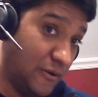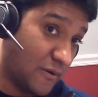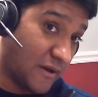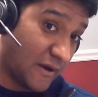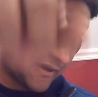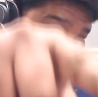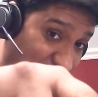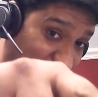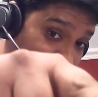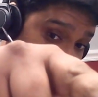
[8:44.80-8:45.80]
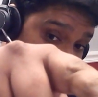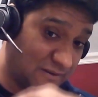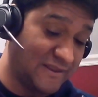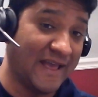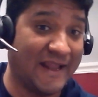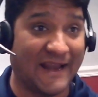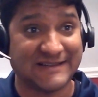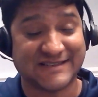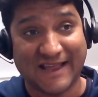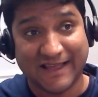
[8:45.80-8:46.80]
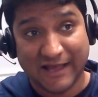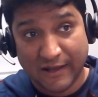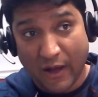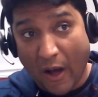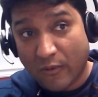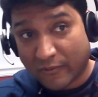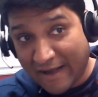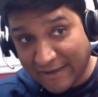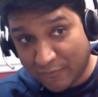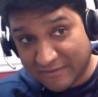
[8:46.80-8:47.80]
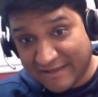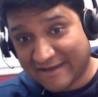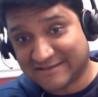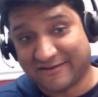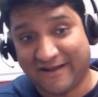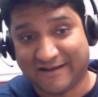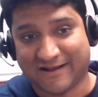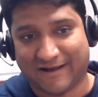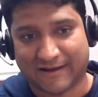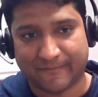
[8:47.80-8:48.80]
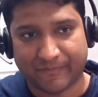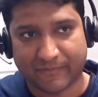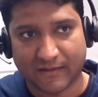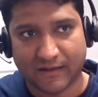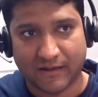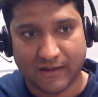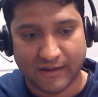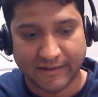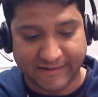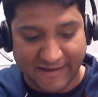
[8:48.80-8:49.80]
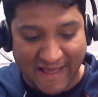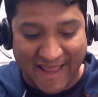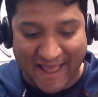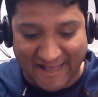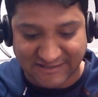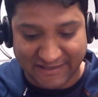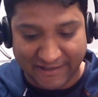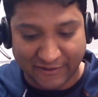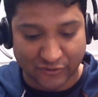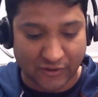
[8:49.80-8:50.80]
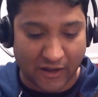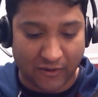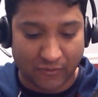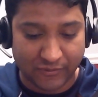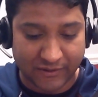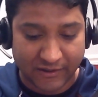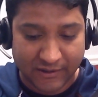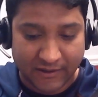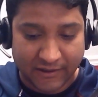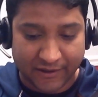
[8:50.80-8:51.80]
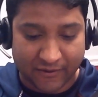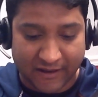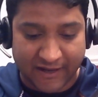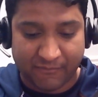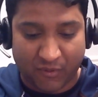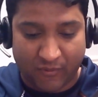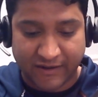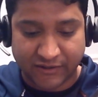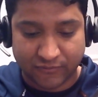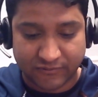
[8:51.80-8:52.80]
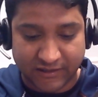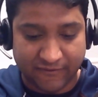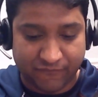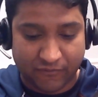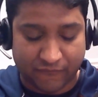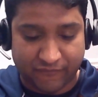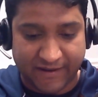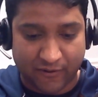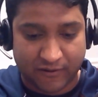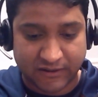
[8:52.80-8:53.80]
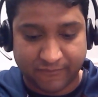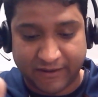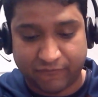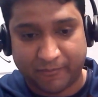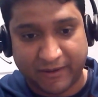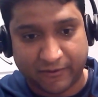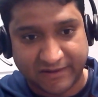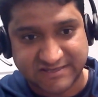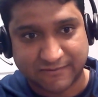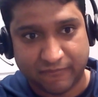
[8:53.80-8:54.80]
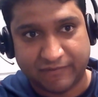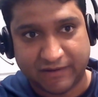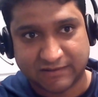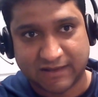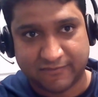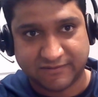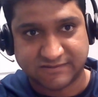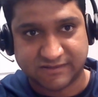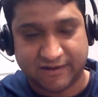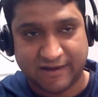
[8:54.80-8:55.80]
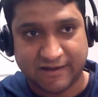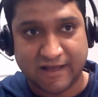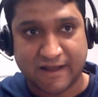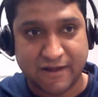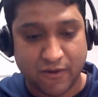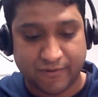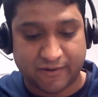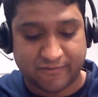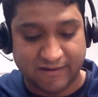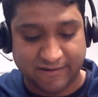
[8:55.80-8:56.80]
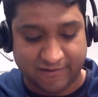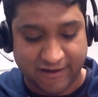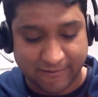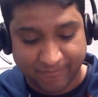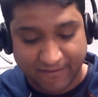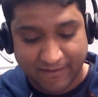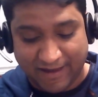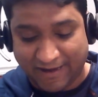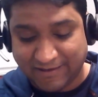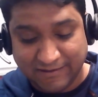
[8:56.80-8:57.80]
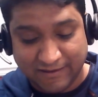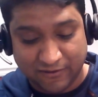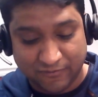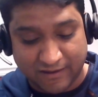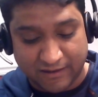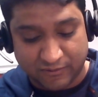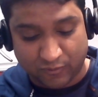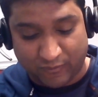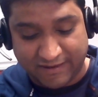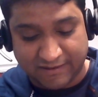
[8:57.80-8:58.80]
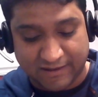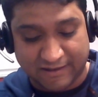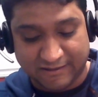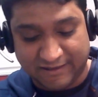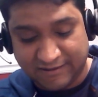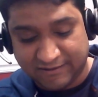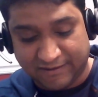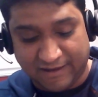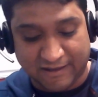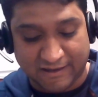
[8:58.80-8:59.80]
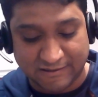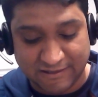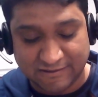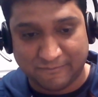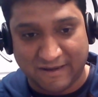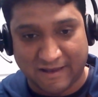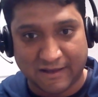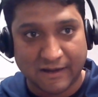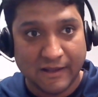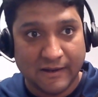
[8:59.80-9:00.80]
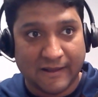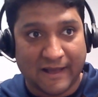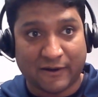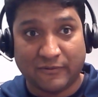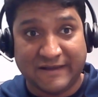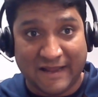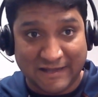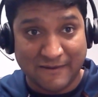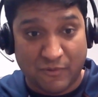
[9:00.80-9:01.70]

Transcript: look right ahead over there, and say, oh, right over there is a red car. Did I actually need to count, car number one, two, three, four, five, all the way for me to reach the 50th car, which is the red car? No, not really, right? I didn't need to look at the white car and then the gray car and then the black car. I could directly